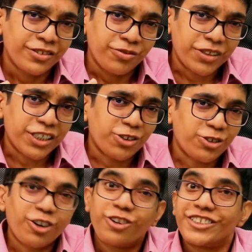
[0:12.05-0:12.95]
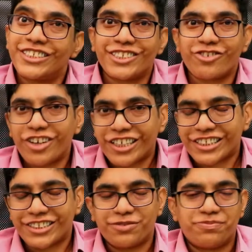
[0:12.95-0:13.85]
without all the
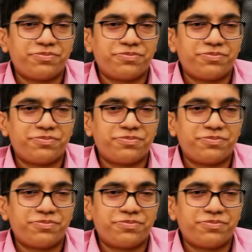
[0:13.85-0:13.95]
stress.